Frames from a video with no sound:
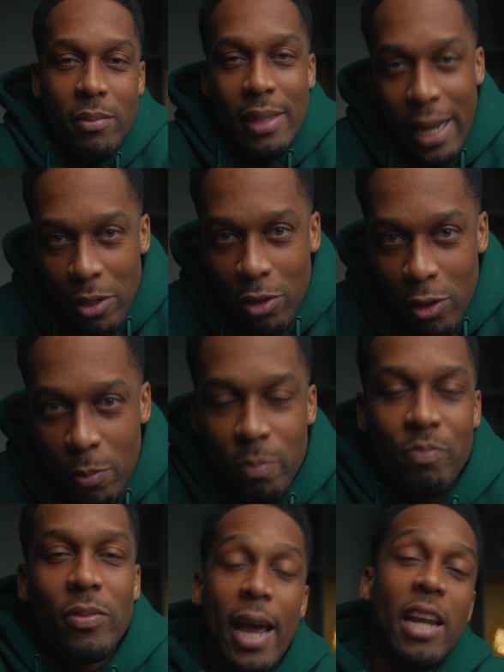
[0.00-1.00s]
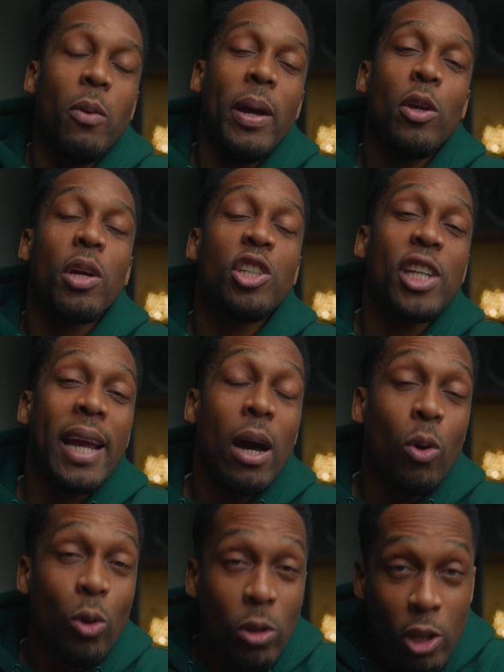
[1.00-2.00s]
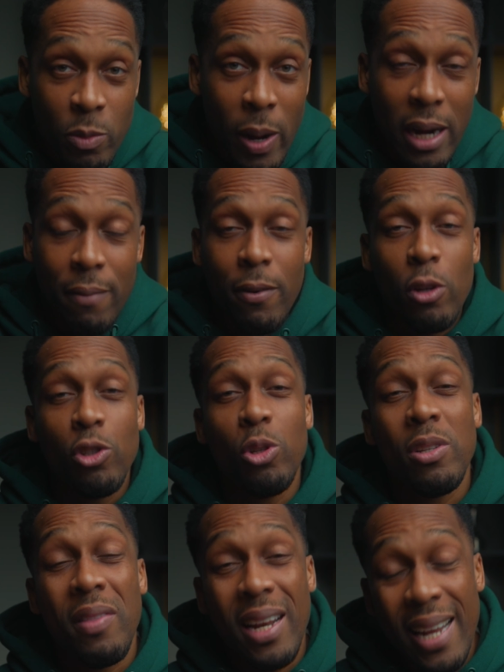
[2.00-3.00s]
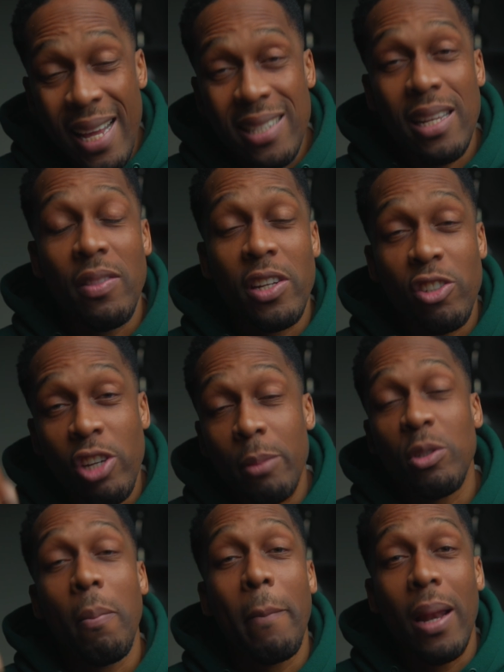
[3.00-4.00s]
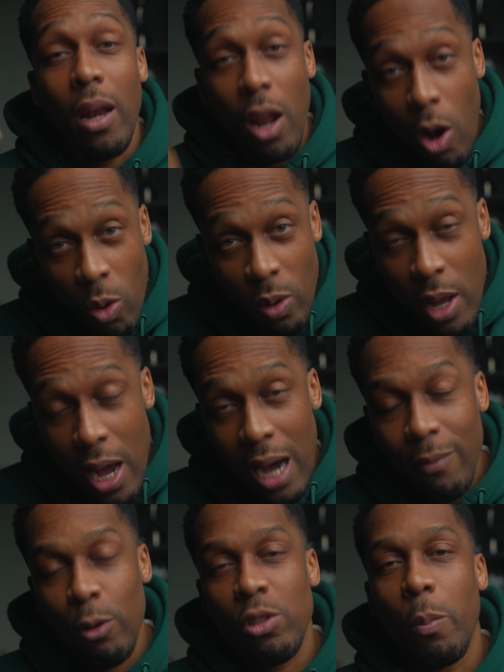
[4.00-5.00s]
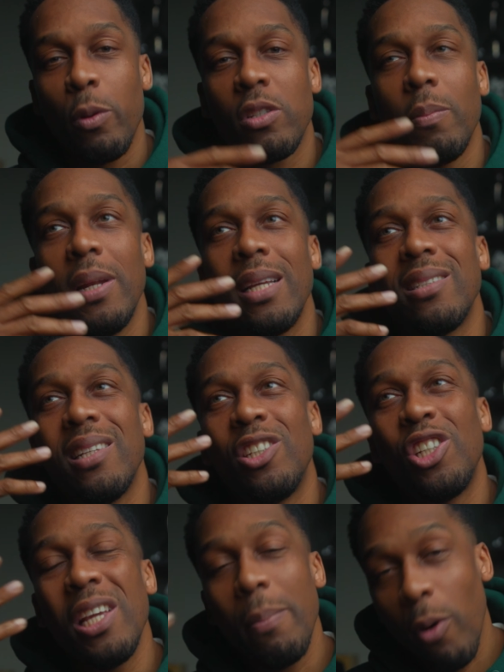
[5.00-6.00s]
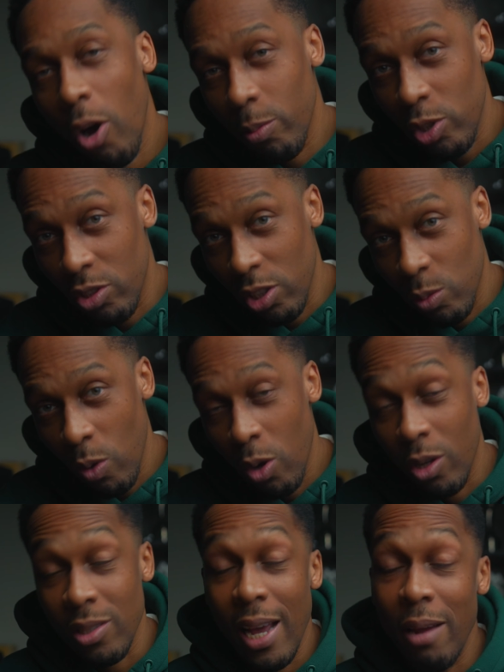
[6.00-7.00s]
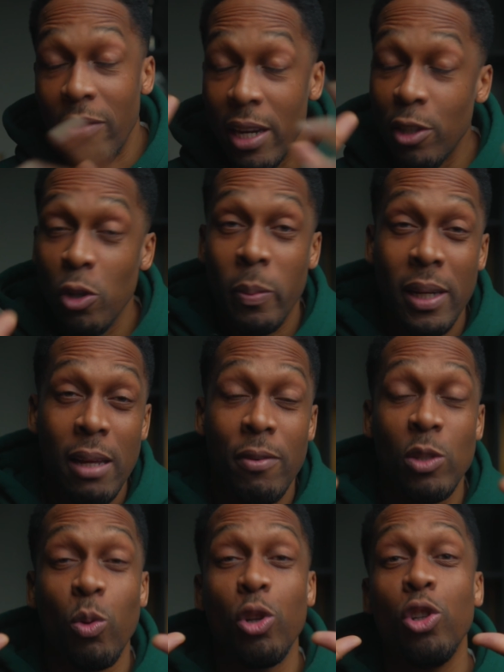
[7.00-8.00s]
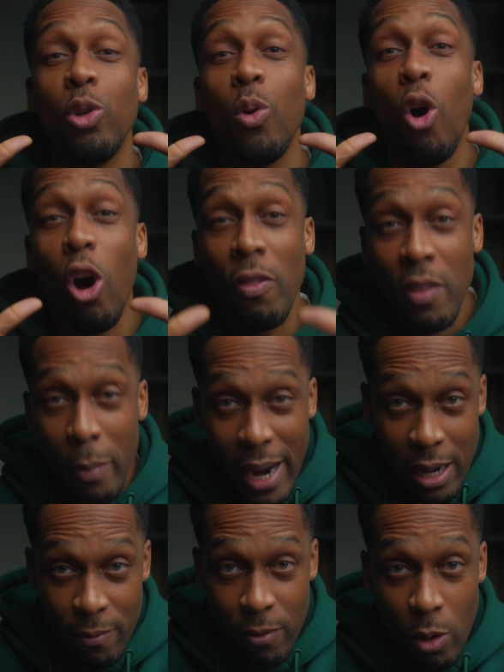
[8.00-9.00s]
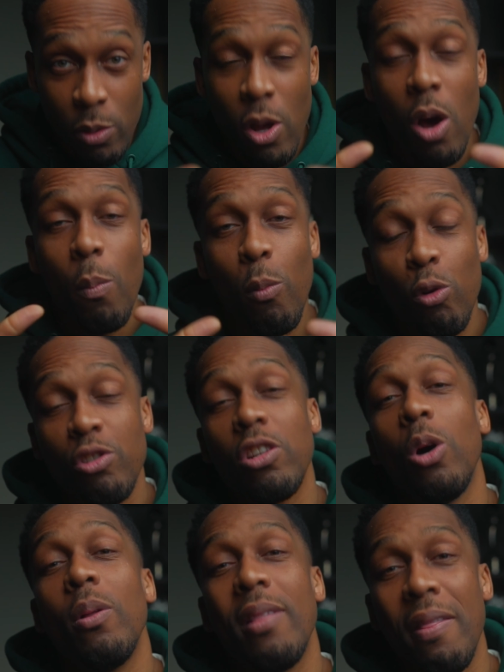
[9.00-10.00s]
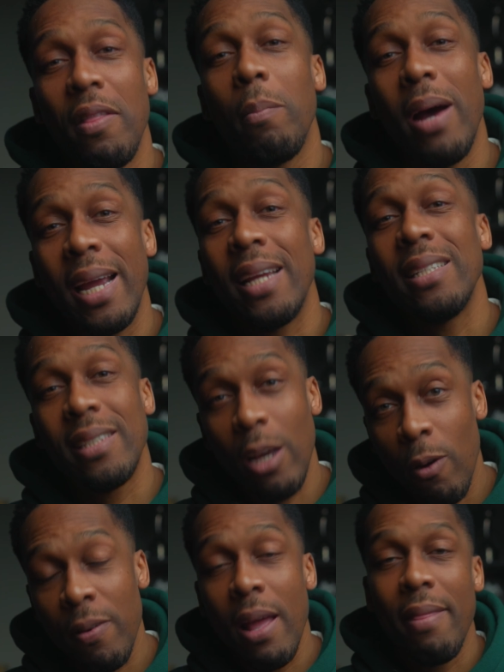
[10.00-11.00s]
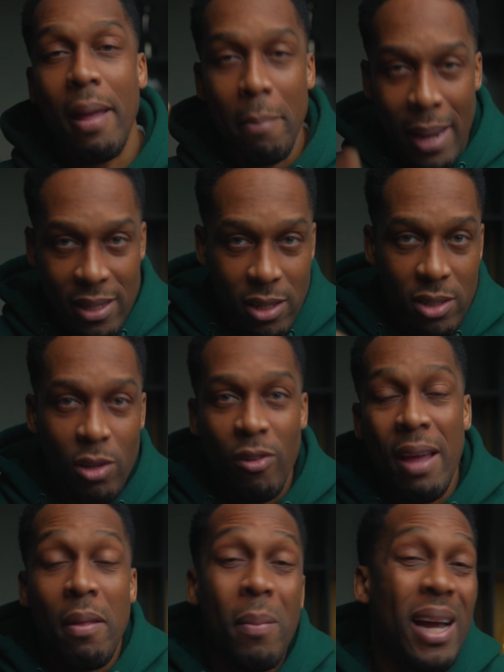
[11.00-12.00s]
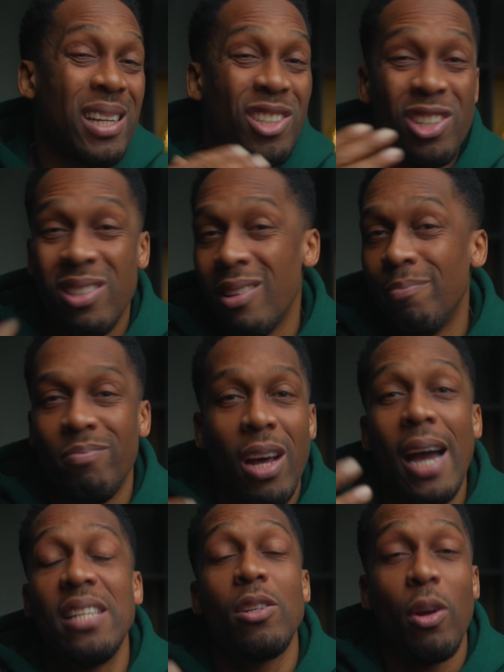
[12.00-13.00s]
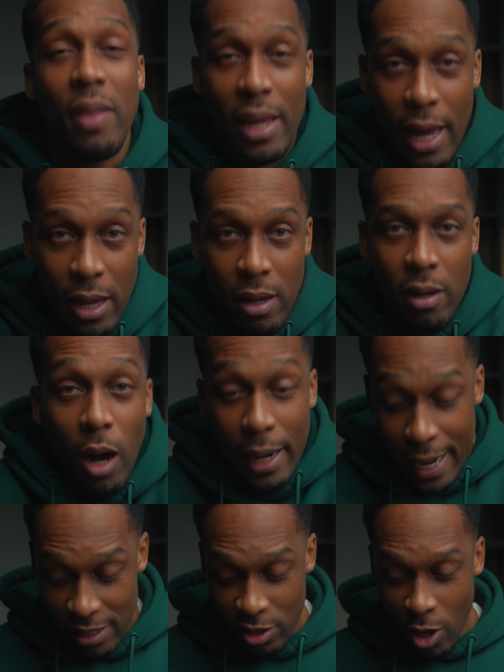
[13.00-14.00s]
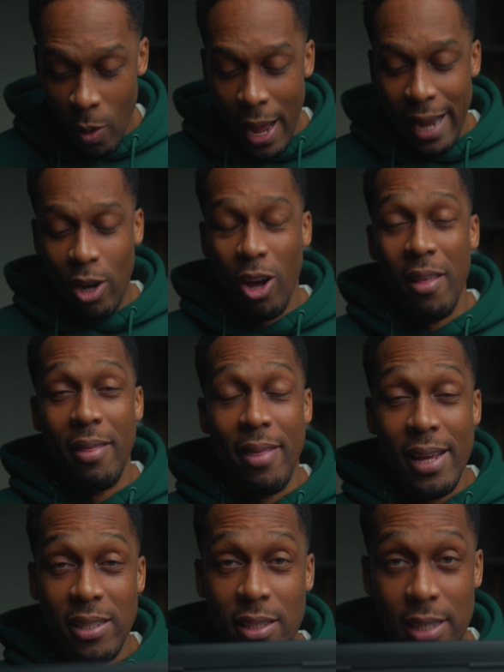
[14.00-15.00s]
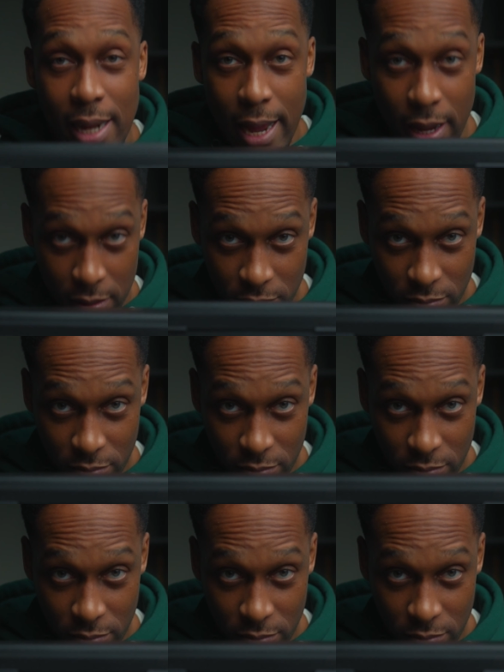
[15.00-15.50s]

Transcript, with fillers: now you do. Anyway, you can check out all those microphones using the links in the description below. I've also put some links to cheaper options as well, because I really do believe it's what you do on the microphone more so than the mic itself that matters, all right? The mic is just the icing on the cake. Okay, so I got this today.